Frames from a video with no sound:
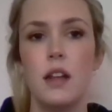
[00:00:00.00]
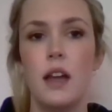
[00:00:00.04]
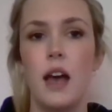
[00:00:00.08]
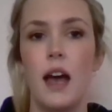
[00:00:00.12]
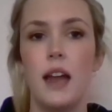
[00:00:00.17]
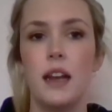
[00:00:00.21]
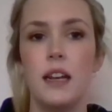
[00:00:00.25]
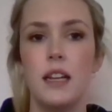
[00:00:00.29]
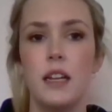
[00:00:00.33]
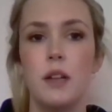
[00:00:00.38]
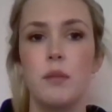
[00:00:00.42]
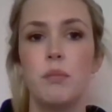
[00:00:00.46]

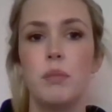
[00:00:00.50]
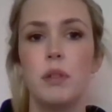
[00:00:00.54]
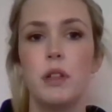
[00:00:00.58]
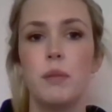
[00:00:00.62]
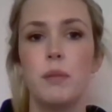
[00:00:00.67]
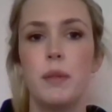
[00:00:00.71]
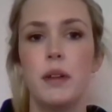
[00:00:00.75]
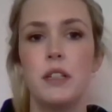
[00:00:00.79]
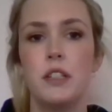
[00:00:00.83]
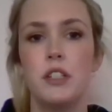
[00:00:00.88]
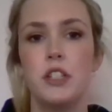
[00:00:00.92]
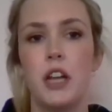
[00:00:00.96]
and
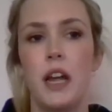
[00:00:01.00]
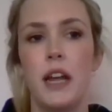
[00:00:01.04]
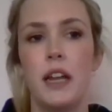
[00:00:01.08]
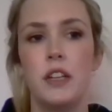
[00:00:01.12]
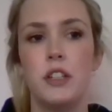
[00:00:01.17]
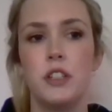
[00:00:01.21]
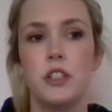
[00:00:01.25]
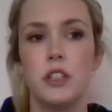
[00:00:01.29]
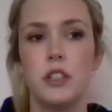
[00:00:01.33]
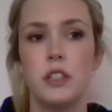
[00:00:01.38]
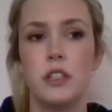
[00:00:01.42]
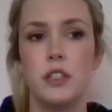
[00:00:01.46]
implement
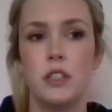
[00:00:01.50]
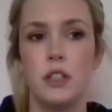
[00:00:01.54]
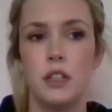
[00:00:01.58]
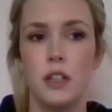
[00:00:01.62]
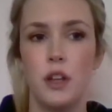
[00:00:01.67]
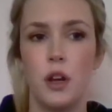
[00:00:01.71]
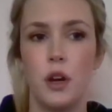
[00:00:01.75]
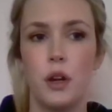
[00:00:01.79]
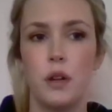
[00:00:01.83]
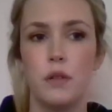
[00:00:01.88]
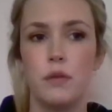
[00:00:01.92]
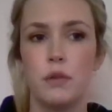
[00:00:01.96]
changes to
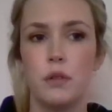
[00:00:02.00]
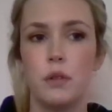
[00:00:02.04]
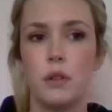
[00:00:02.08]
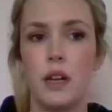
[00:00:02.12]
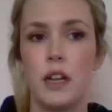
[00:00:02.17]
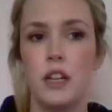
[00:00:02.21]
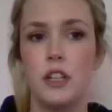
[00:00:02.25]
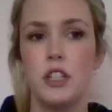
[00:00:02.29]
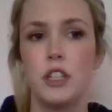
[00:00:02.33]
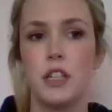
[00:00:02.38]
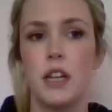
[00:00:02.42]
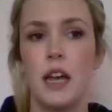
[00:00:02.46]
the overall
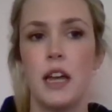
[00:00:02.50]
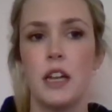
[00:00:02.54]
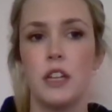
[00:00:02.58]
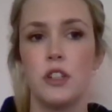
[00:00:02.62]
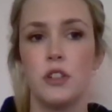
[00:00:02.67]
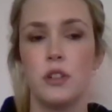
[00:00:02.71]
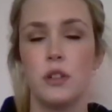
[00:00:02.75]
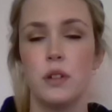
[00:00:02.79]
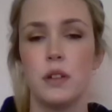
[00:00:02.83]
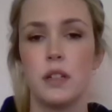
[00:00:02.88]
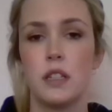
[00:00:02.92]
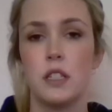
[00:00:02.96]

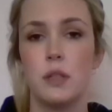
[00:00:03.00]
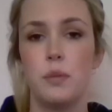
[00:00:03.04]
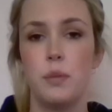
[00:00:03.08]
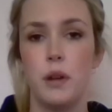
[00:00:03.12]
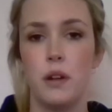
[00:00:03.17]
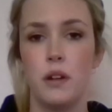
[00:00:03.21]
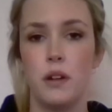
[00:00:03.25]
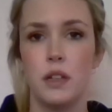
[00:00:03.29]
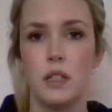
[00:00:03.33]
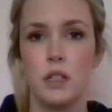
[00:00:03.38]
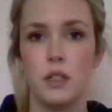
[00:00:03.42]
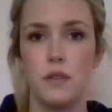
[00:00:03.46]
educational
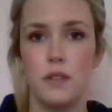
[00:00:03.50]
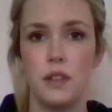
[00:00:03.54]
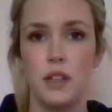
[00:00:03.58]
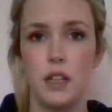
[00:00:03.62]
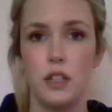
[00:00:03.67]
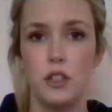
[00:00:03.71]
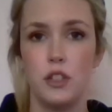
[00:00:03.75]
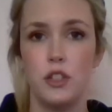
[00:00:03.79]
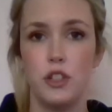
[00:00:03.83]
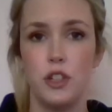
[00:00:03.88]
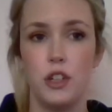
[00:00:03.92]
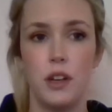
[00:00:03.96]
experience for their
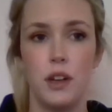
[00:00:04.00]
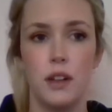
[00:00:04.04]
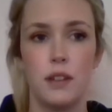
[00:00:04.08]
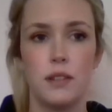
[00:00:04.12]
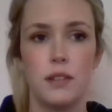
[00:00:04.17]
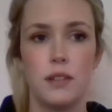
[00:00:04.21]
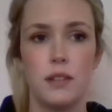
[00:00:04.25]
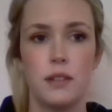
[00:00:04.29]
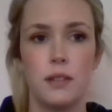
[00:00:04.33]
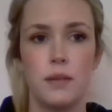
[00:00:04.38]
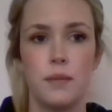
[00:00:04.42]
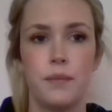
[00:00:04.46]

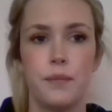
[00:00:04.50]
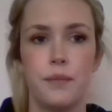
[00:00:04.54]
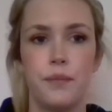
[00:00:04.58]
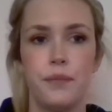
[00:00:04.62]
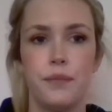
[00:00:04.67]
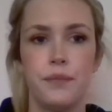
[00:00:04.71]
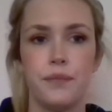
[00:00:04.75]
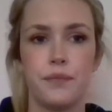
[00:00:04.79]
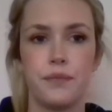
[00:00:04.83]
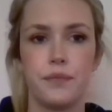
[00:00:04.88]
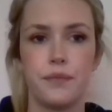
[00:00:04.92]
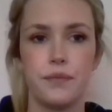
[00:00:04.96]
students.
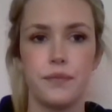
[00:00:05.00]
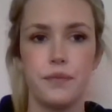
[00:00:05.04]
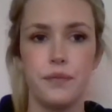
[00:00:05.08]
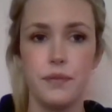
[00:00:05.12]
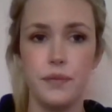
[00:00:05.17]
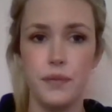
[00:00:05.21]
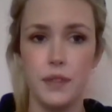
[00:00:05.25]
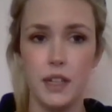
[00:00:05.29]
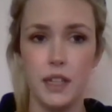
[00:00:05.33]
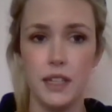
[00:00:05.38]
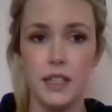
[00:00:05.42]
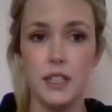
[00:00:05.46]

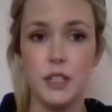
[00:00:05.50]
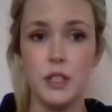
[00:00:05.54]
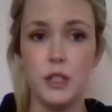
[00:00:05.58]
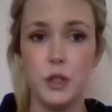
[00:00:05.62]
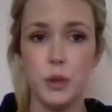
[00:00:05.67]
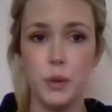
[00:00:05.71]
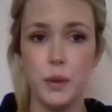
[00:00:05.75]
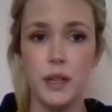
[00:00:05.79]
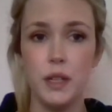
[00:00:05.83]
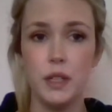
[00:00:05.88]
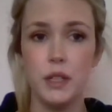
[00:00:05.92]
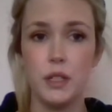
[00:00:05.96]
In
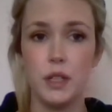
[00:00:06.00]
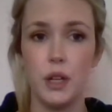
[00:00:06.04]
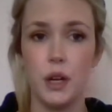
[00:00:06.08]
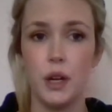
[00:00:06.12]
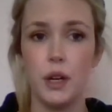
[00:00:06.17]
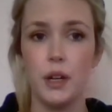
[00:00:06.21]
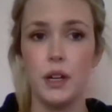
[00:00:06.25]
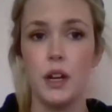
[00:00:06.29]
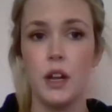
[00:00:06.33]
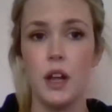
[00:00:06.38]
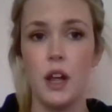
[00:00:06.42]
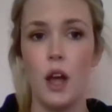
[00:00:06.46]
doing
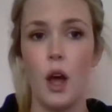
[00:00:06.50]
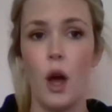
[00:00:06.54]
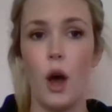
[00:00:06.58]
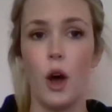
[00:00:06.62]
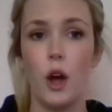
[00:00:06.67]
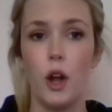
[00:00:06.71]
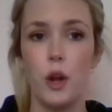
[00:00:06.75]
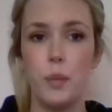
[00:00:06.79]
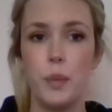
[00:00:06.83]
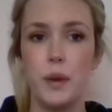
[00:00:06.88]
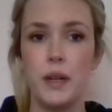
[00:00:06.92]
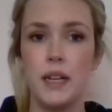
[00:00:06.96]
so,
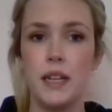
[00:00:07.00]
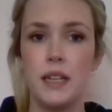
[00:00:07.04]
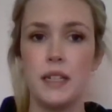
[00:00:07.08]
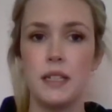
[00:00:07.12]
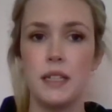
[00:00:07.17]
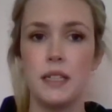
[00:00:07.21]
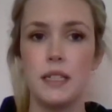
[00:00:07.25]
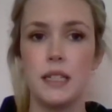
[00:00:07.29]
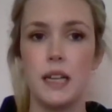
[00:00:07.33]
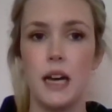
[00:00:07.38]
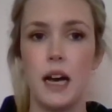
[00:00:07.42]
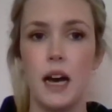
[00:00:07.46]

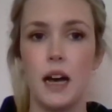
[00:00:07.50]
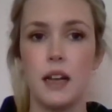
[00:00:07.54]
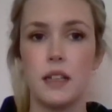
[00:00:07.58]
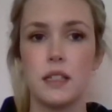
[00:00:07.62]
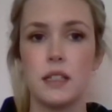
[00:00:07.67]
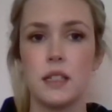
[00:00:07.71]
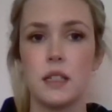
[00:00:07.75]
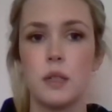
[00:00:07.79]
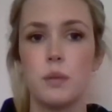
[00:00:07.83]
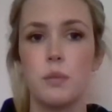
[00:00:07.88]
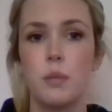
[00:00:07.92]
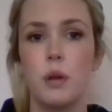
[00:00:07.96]
open-ended
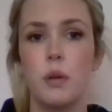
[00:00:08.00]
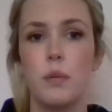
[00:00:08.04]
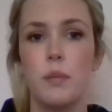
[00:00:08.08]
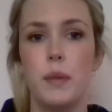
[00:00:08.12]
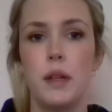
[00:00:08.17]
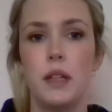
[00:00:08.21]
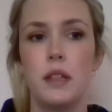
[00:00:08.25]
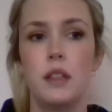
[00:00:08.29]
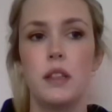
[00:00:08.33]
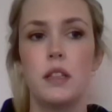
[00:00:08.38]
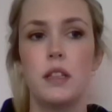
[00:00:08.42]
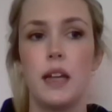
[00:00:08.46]
tasks
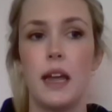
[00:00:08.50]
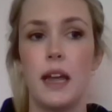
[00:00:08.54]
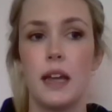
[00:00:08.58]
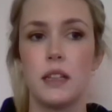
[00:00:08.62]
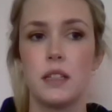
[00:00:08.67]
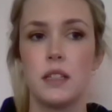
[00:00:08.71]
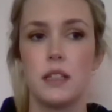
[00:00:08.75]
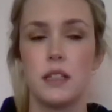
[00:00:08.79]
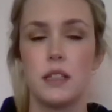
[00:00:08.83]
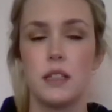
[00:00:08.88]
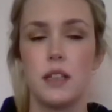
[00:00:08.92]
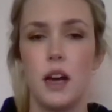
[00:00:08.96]
permit the
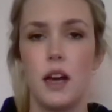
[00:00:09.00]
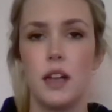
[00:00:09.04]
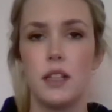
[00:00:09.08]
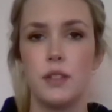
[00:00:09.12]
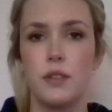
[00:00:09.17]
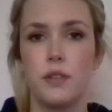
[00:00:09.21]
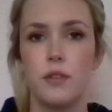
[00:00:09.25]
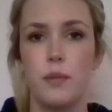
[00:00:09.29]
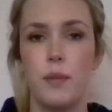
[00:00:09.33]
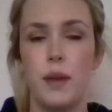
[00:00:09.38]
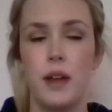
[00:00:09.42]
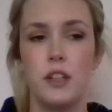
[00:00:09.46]
exercise
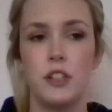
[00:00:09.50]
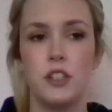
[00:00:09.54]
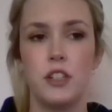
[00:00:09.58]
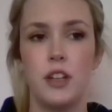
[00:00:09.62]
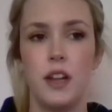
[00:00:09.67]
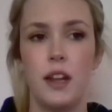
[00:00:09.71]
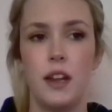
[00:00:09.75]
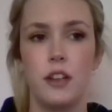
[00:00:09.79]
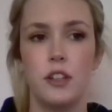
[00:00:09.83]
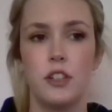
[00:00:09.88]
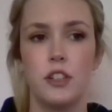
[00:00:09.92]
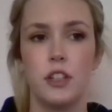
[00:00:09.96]
of
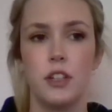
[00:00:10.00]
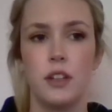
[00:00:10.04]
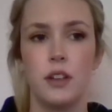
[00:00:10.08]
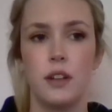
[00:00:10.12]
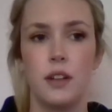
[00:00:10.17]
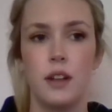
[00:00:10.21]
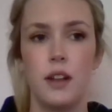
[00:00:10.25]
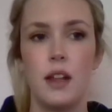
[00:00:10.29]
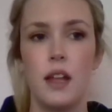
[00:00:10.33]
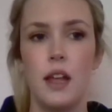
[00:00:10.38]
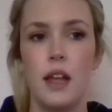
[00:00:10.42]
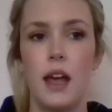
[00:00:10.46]
imagination,
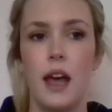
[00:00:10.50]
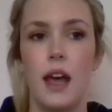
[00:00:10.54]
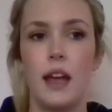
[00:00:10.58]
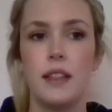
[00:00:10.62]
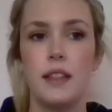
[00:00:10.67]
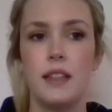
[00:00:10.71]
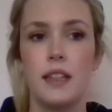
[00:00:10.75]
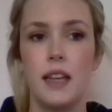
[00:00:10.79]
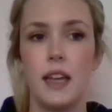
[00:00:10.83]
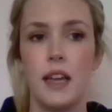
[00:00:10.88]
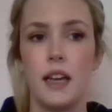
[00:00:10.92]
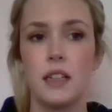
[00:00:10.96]
and
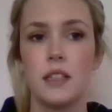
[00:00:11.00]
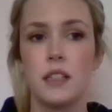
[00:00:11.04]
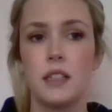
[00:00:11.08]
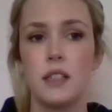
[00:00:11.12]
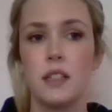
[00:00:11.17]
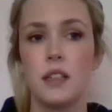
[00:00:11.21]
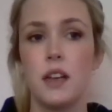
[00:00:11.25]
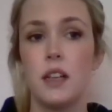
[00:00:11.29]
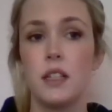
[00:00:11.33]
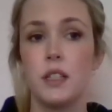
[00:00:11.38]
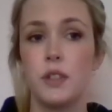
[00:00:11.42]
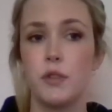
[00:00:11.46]
the
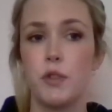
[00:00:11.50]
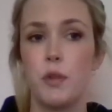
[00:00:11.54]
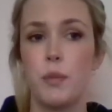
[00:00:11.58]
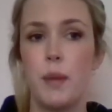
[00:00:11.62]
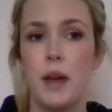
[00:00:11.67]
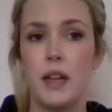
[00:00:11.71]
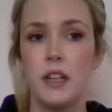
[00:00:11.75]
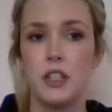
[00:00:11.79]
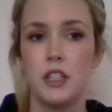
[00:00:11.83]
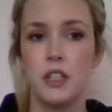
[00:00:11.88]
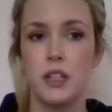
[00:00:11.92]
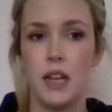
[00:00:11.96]
exercise of
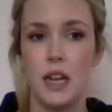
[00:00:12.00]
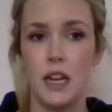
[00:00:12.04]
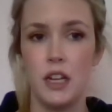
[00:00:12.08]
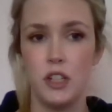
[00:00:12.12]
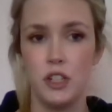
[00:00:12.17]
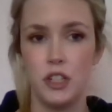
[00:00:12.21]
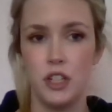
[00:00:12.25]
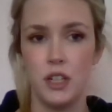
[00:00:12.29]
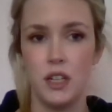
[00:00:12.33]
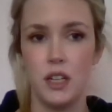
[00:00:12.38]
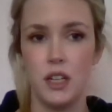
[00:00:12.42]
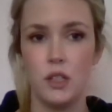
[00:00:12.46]

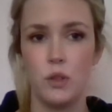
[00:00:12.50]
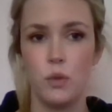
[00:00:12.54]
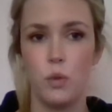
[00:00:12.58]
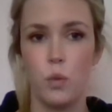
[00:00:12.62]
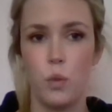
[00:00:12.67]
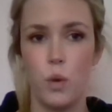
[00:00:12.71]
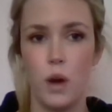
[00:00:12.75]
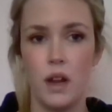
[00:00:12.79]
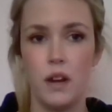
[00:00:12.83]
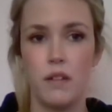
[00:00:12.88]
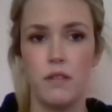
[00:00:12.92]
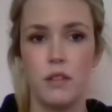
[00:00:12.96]
imagination is
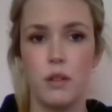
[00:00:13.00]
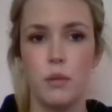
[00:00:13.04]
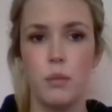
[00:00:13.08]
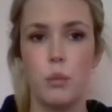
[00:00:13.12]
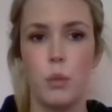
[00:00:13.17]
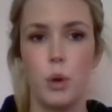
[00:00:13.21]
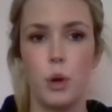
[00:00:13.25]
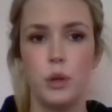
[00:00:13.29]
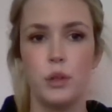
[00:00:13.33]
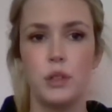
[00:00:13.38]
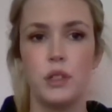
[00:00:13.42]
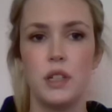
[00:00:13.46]
one of the
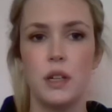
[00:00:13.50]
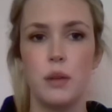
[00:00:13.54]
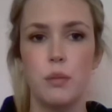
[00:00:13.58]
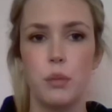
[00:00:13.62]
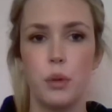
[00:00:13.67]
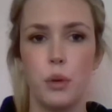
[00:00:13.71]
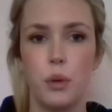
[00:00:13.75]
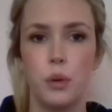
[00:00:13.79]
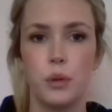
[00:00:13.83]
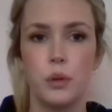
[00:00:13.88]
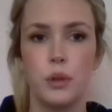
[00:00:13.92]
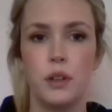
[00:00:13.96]
most
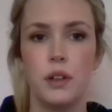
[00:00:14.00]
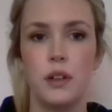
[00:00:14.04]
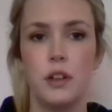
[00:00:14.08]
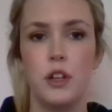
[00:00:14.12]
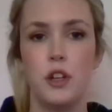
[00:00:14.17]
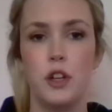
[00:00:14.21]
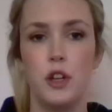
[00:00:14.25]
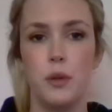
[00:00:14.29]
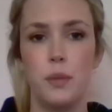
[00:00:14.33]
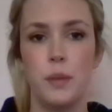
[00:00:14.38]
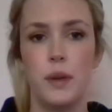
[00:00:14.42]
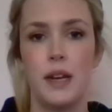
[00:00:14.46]
important
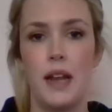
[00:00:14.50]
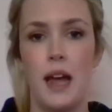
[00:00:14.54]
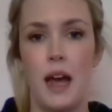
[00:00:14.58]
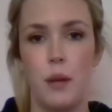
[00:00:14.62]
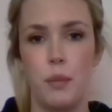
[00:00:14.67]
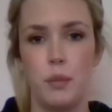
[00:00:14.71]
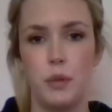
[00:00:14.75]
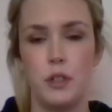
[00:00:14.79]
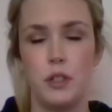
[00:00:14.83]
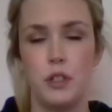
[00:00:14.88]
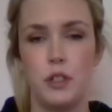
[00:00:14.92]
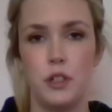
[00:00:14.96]
human
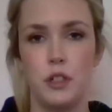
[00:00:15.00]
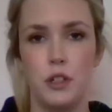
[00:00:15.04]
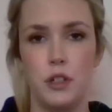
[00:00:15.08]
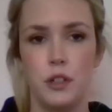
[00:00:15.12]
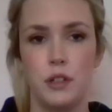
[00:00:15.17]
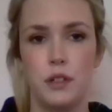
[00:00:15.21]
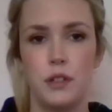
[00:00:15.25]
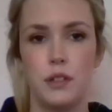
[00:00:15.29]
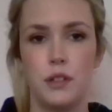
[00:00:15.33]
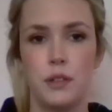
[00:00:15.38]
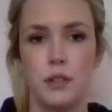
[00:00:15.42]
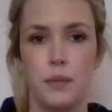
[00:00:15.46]

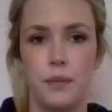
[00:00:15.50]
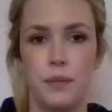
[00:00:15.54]
aptitudes.